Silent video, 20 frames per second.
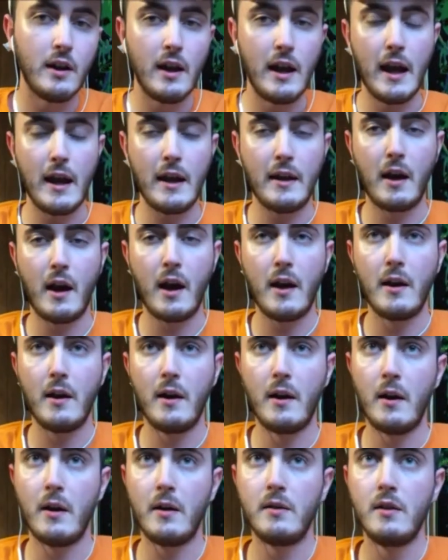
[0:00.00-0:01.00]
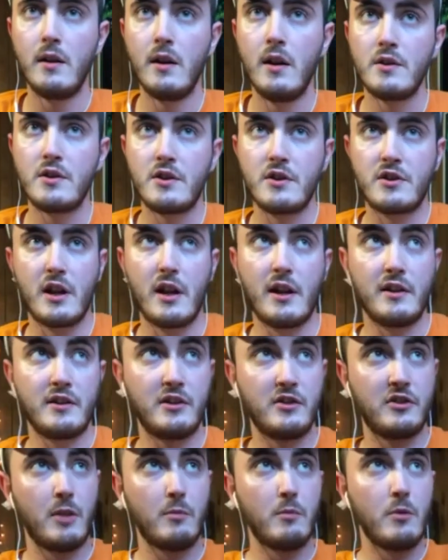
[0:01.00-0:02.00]
and I just kind of
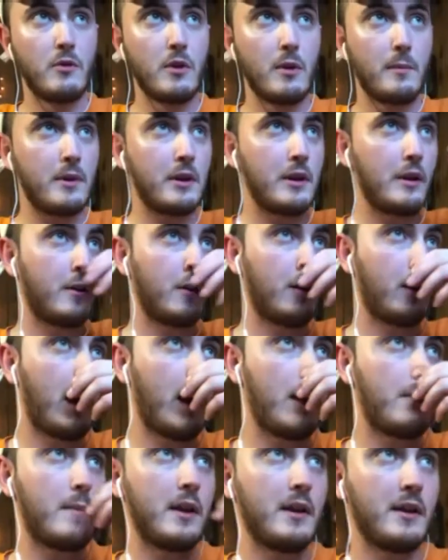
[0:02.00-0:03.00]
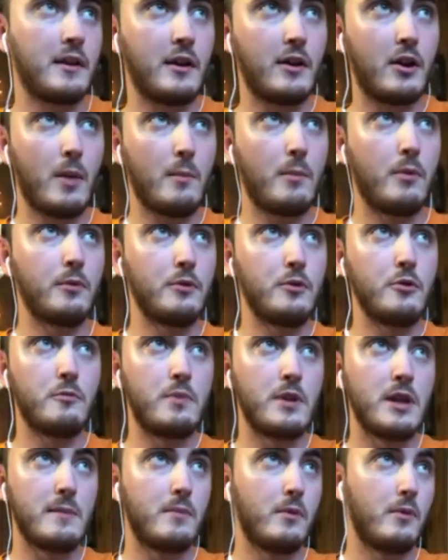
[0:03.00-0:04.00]
since I moved up here, I'd met like a couple new
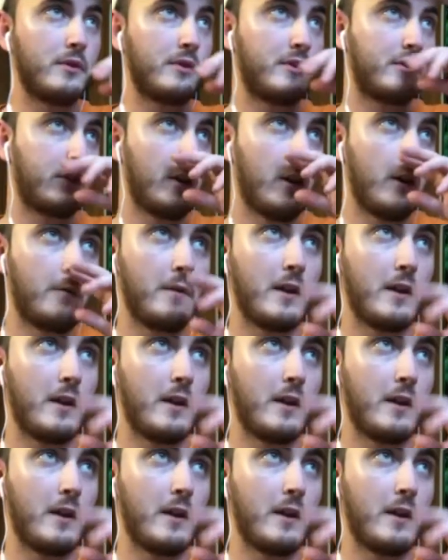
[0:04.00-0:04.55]
people and stuff,